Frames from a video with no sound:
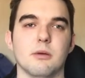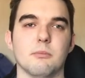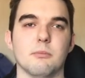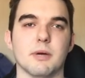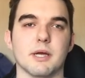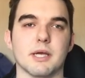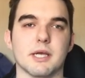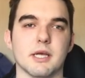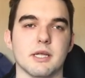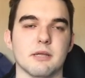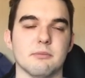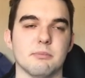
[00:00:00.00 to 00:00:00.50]

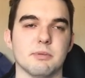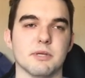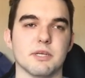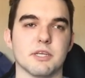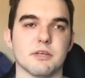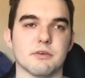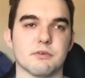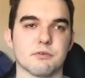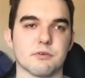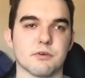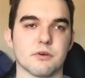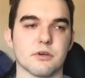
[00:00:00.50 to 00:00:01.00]
make it a bit
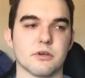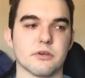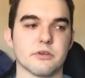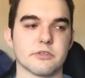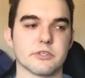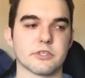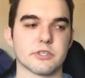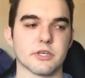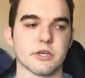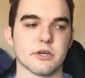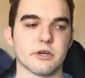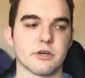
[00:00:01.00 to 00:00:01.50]

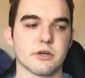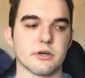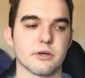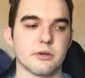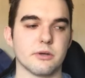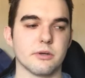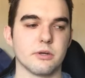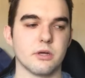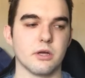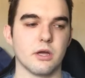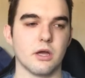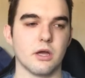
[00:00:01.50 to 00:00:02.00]
different. So